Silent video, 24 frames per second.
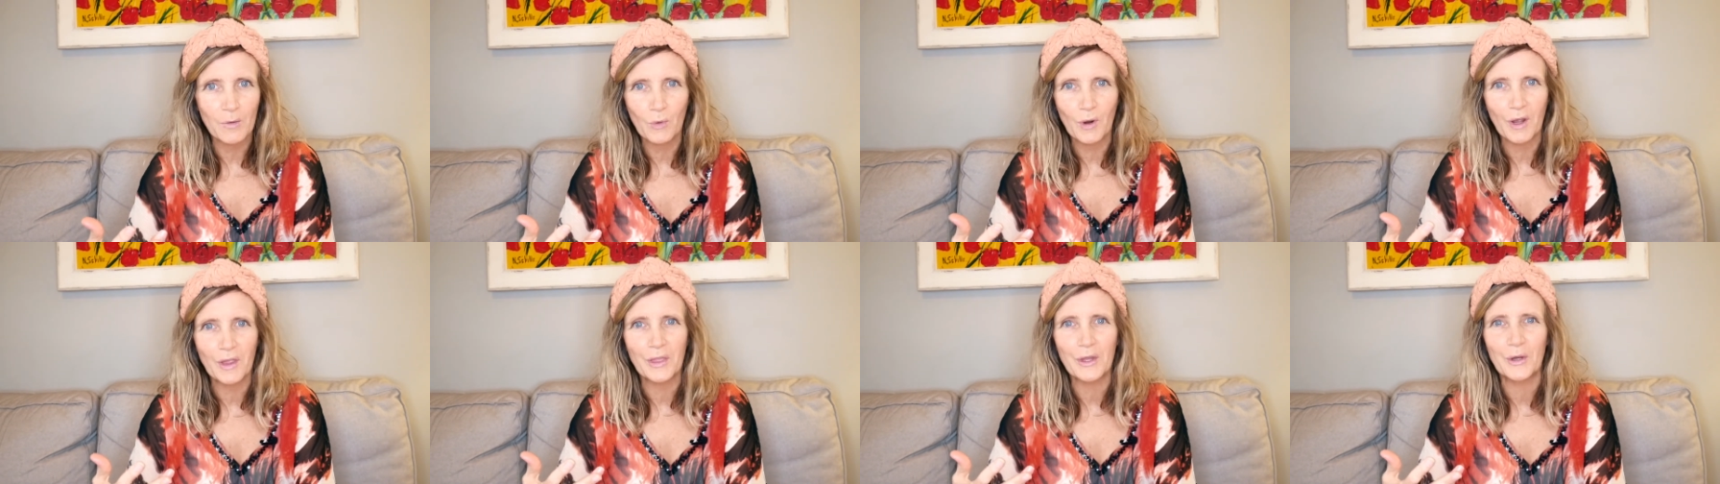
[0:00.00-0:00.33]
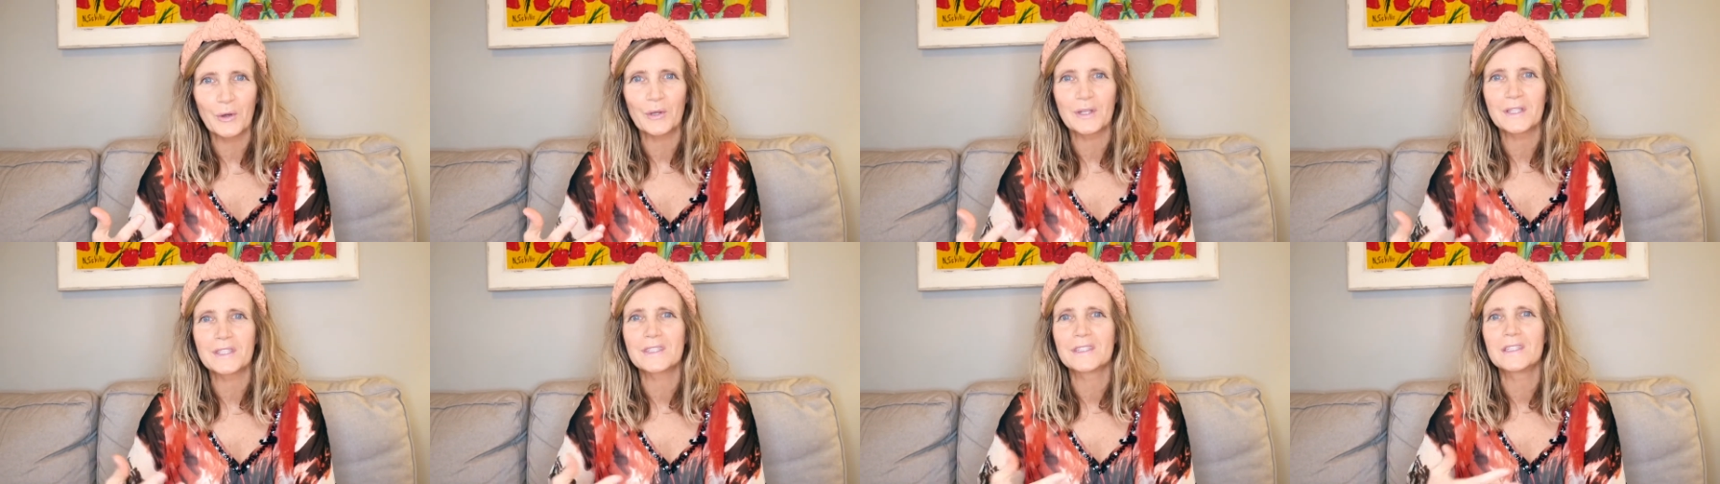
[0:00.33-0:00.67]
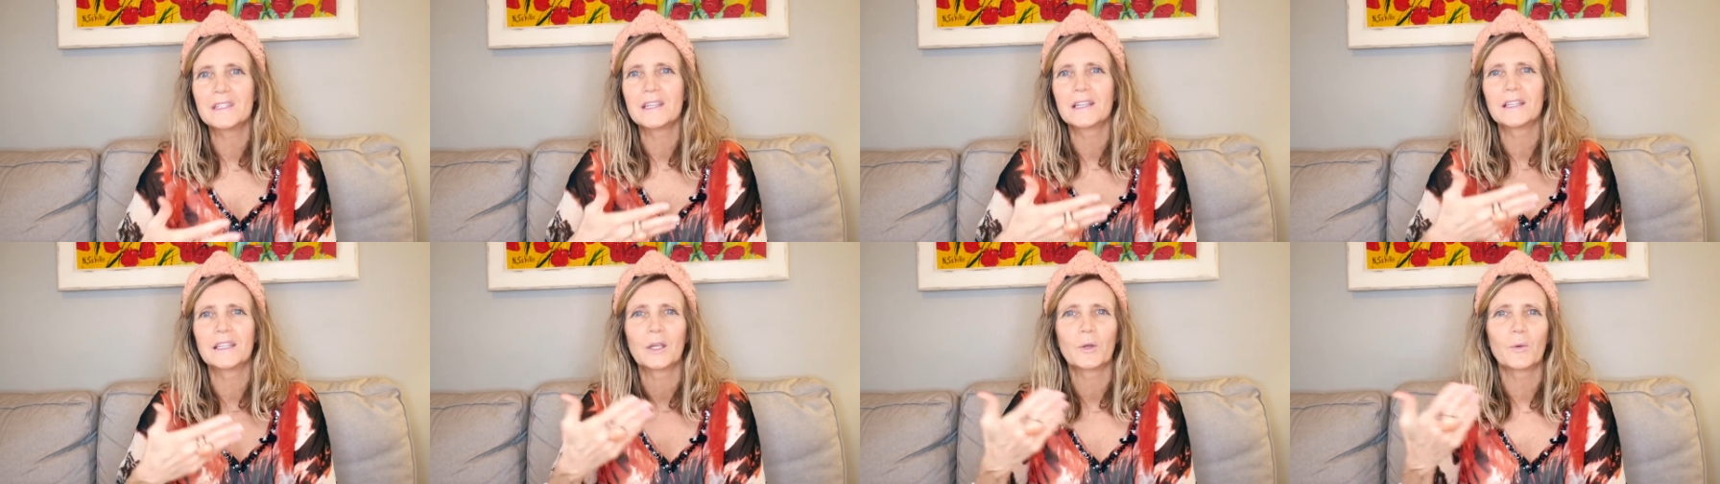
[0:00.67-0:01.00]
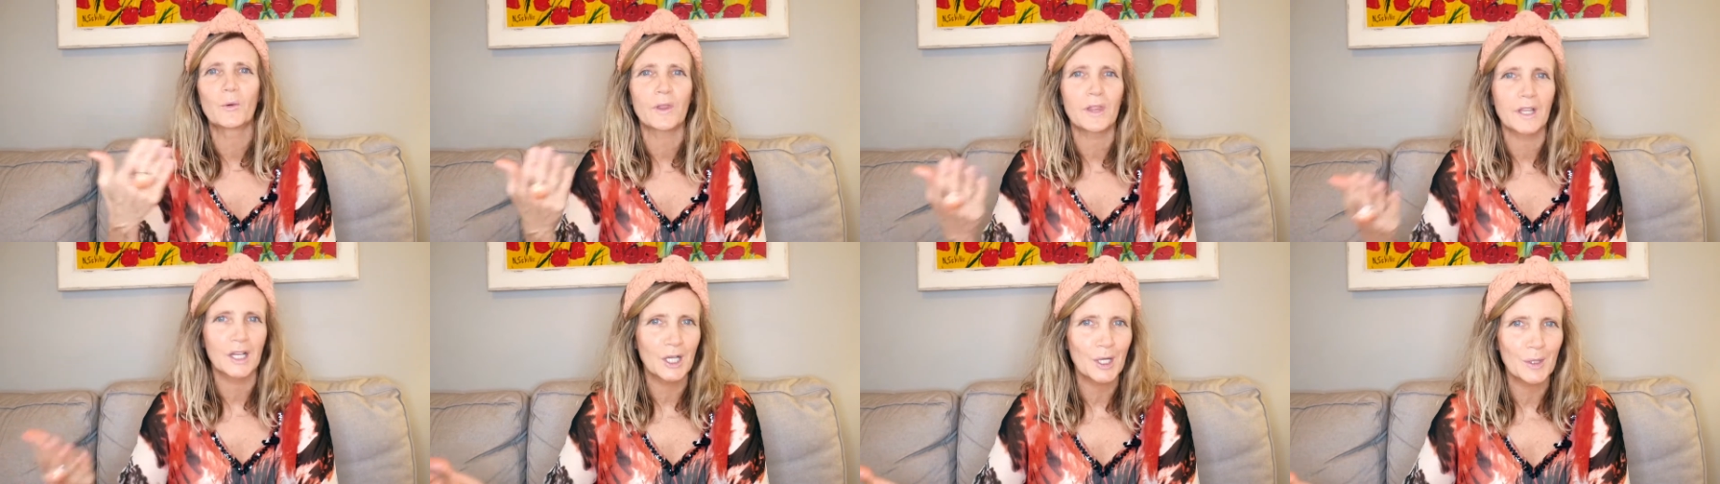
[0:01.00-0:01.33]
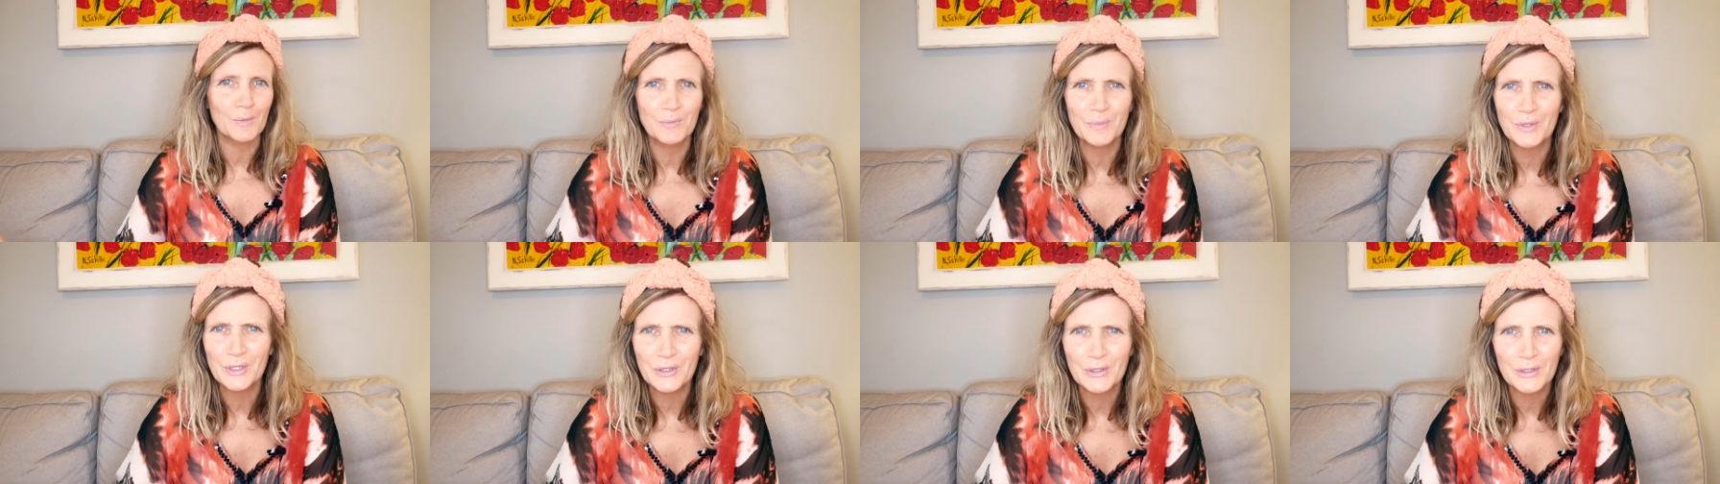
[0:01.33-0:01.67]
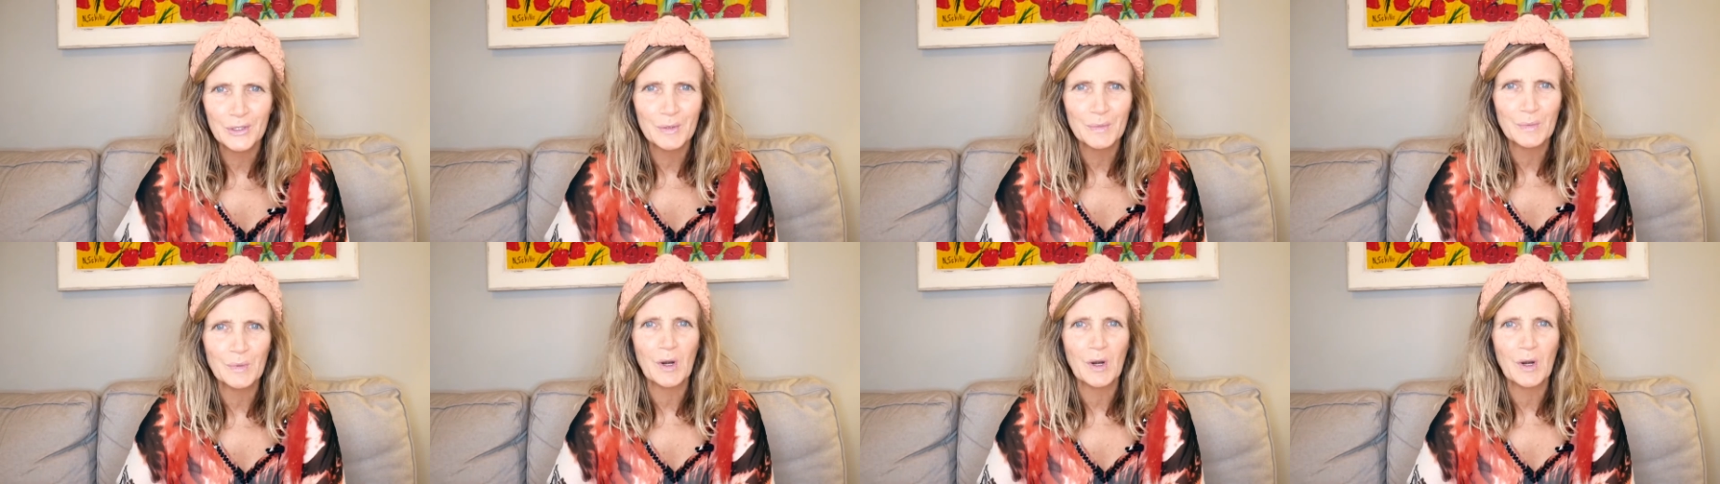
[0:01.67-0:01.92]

whether it's dealing with a computer